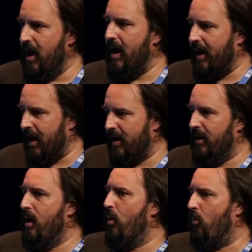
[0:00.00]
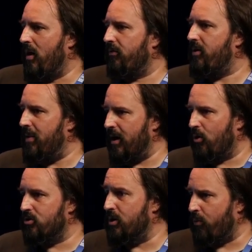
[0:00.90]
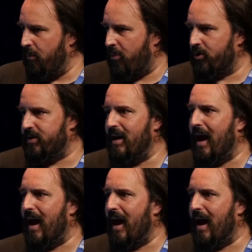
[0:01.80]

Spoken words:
Again, one of the main goals is reporting